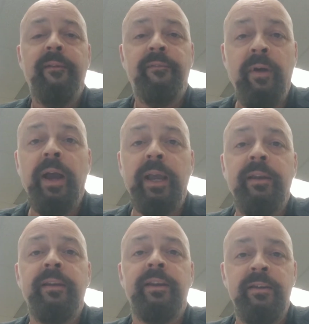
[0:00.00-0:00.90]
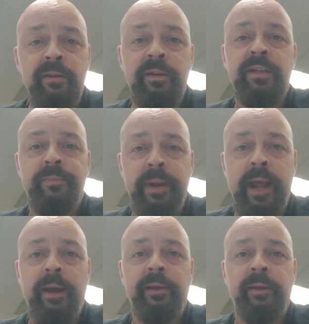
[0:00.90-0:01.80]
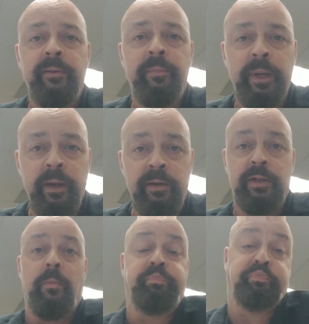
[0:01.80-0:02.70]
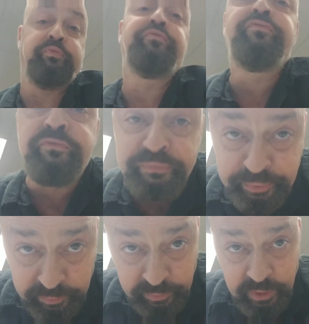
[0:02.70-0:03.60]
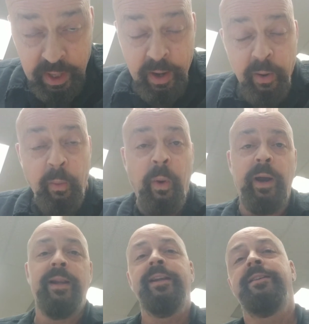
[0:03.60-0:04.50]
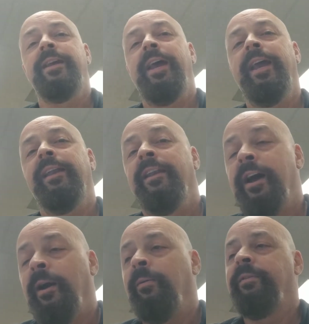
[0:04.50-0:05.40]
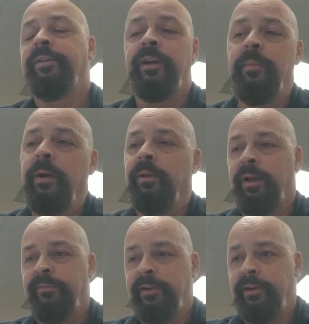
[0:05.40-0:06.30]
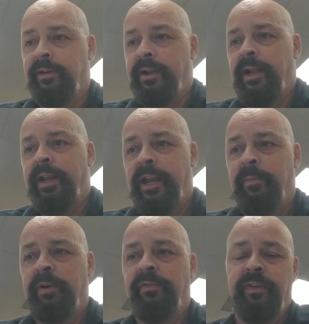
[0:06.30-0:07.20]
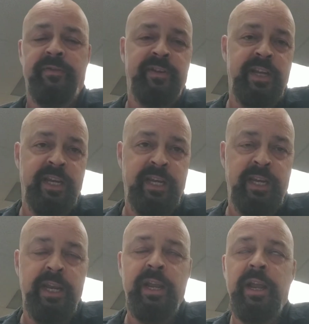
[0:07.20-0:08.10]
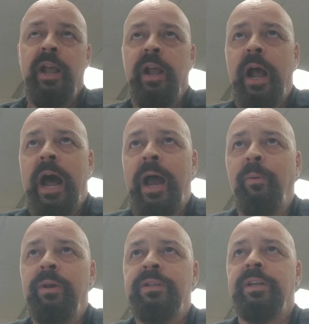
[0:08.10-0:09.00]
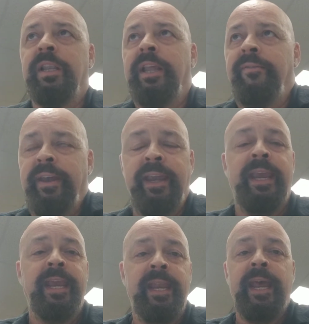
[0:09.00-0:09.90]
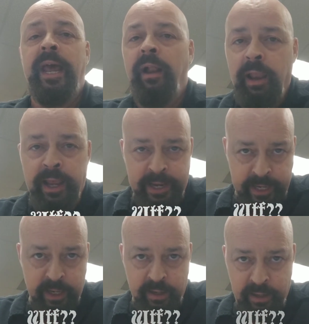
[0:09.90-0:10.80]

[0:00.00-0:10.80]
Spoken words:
Fucking, did you just spit out your beer? Just go. What did he say? No, Turbo Lover, number 15. I was living in LA